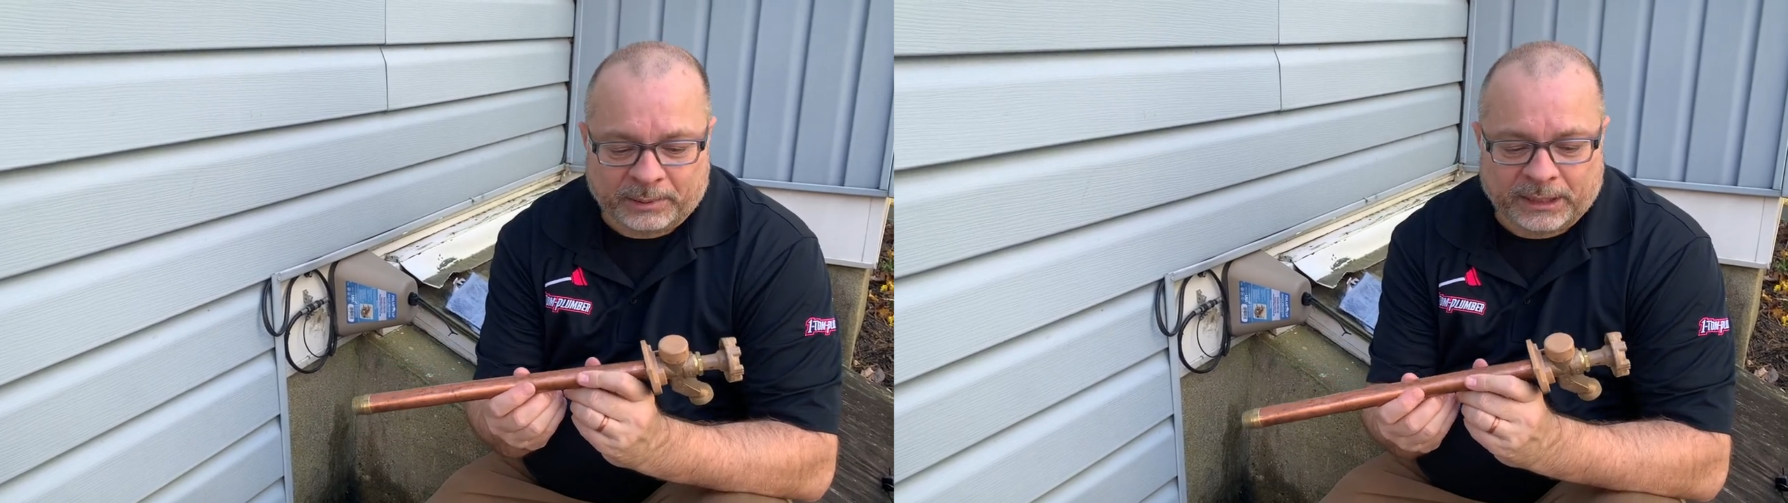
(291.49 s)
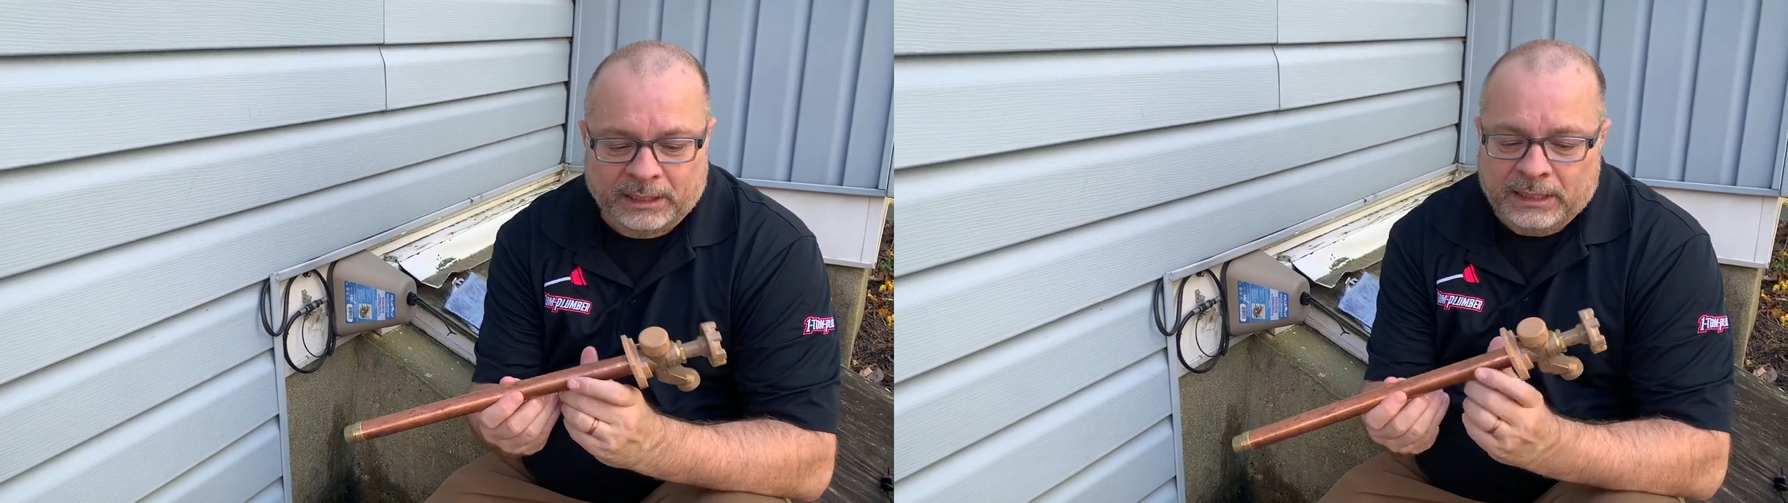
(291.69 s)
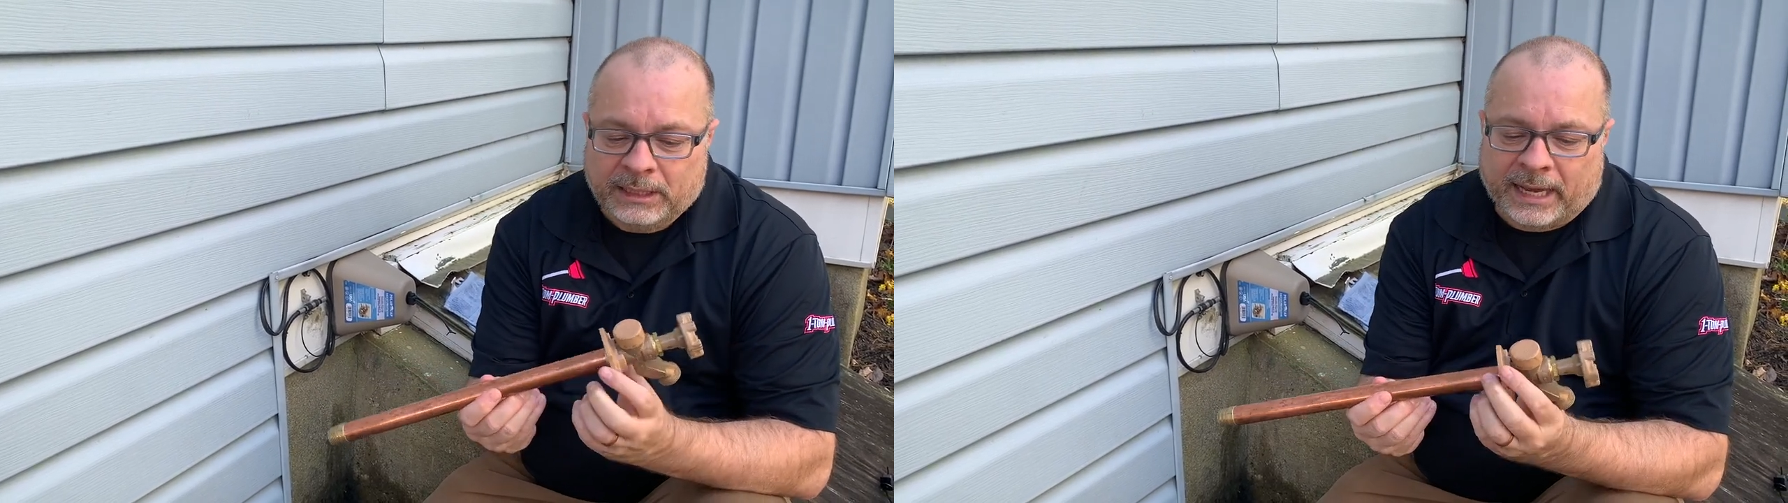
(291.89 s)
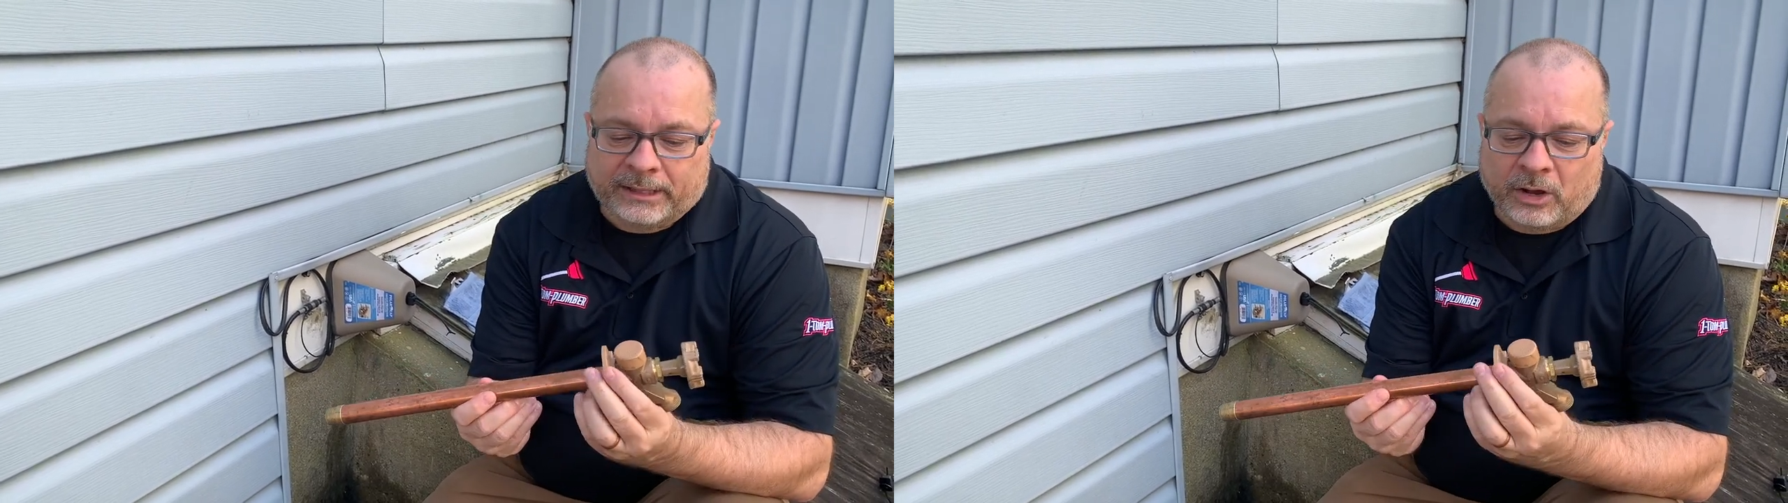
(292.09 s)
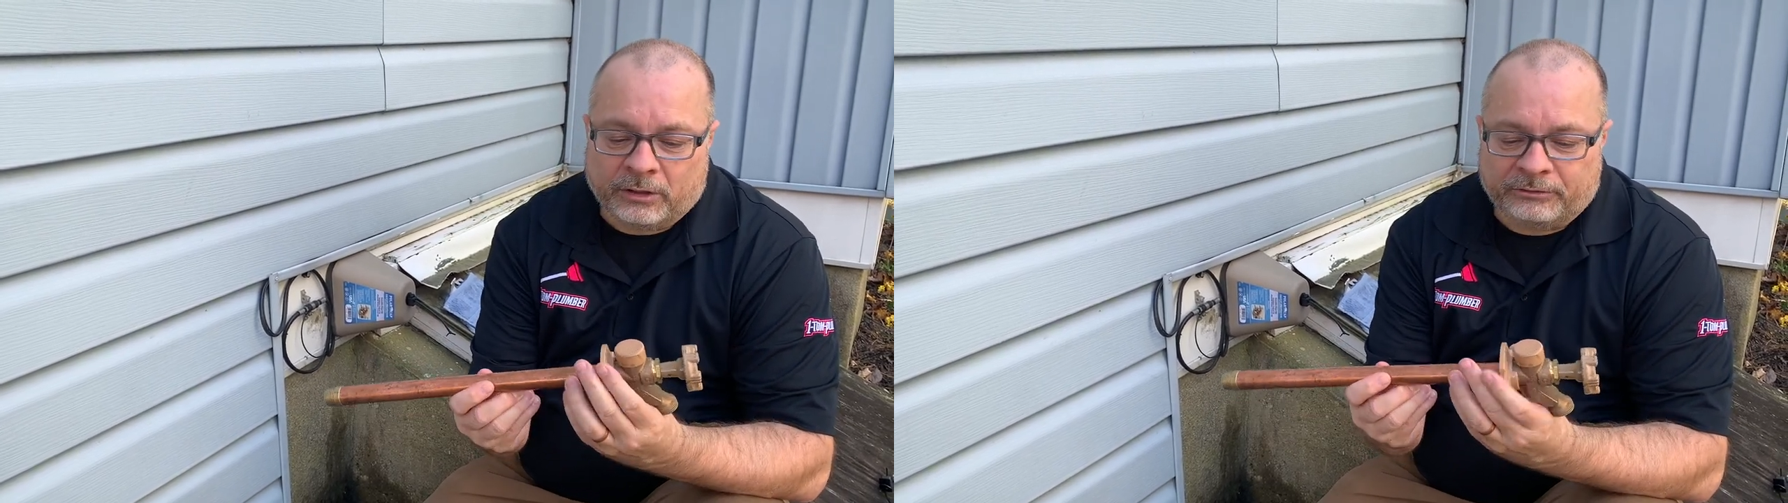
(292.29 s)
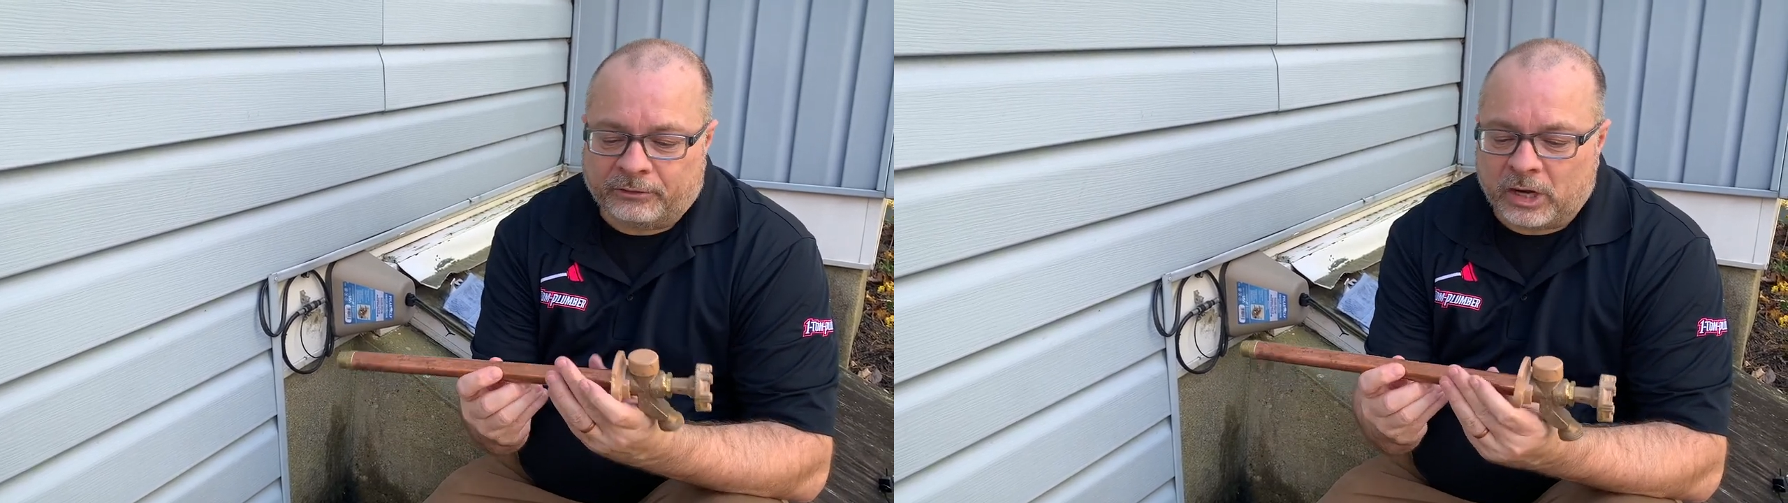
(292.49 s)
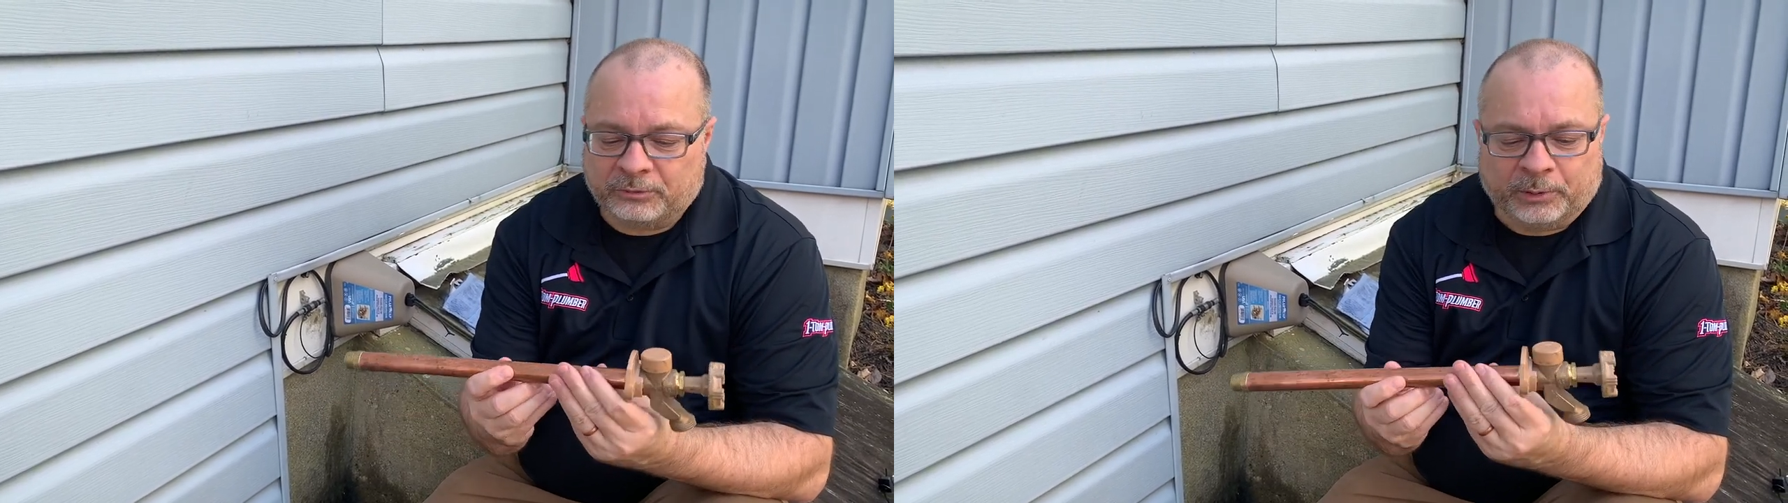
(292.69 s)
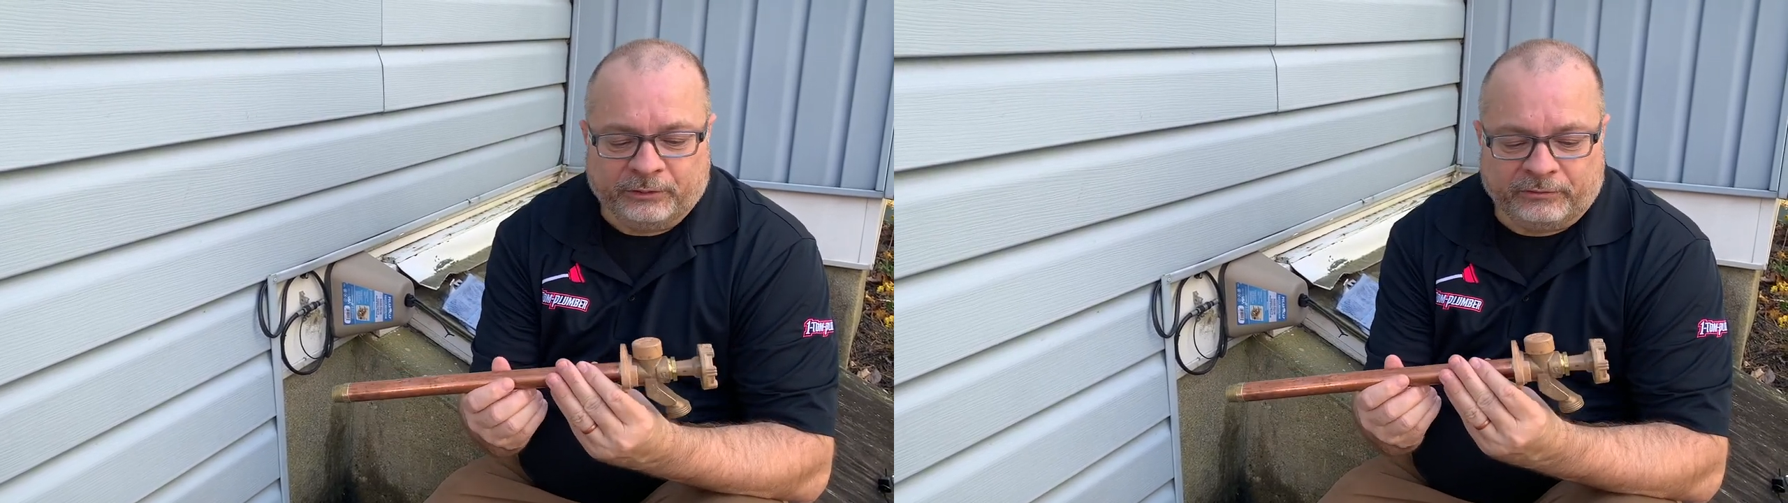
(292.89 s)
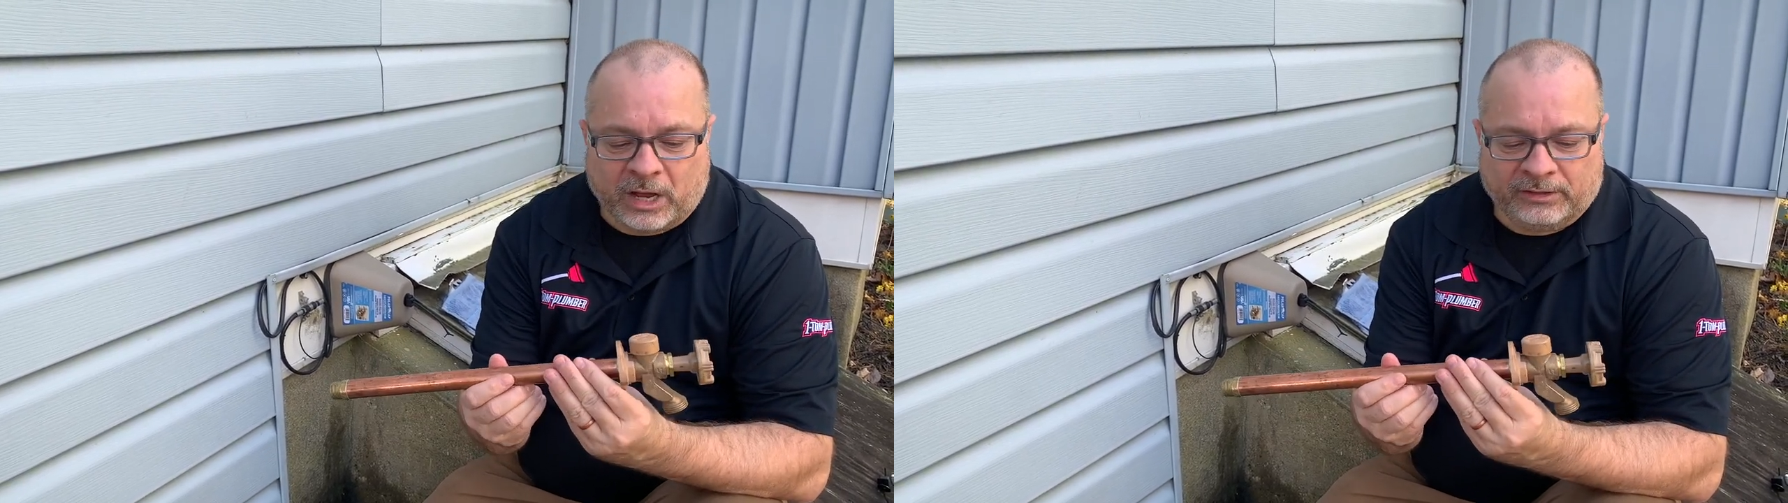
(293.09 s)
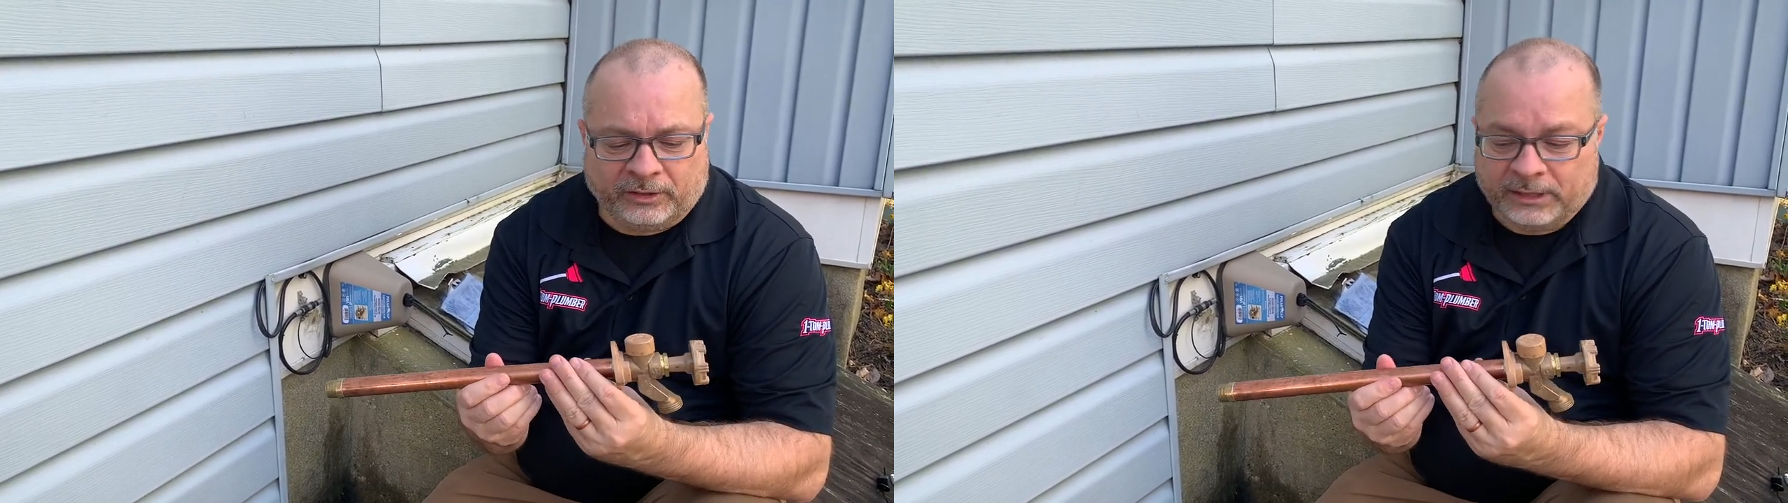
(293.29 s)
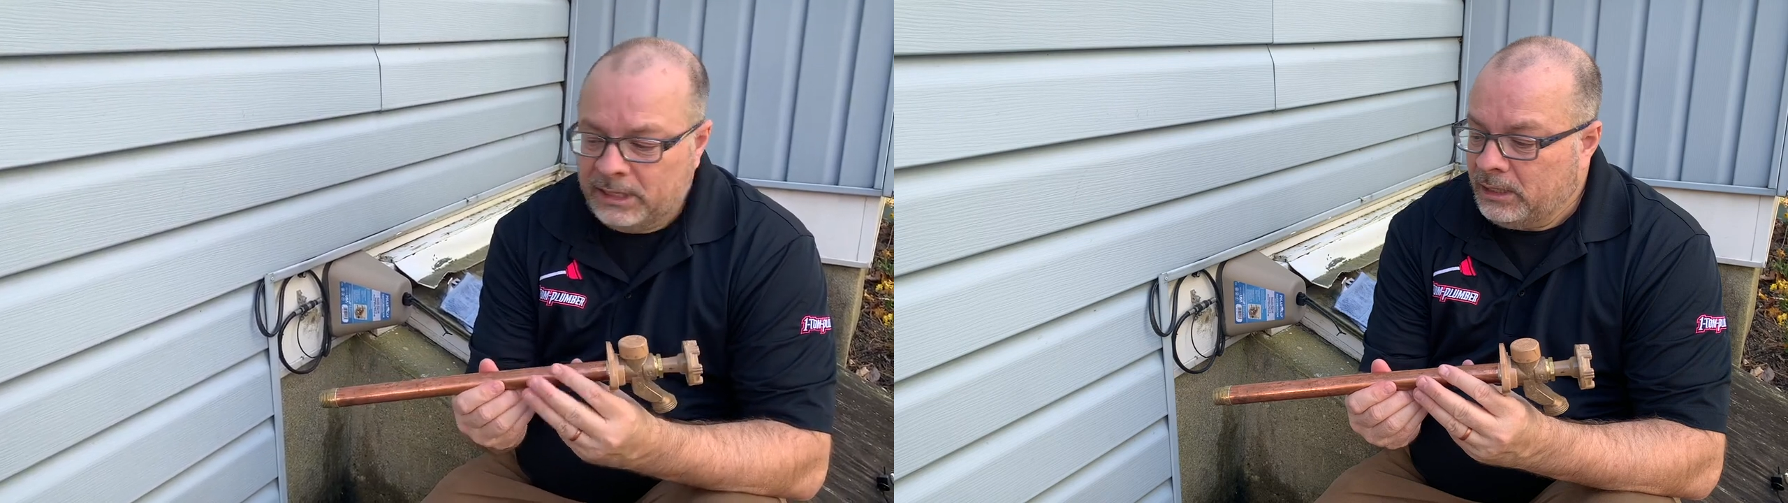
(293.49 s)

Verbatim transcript: but I call it a frost-proof faucet.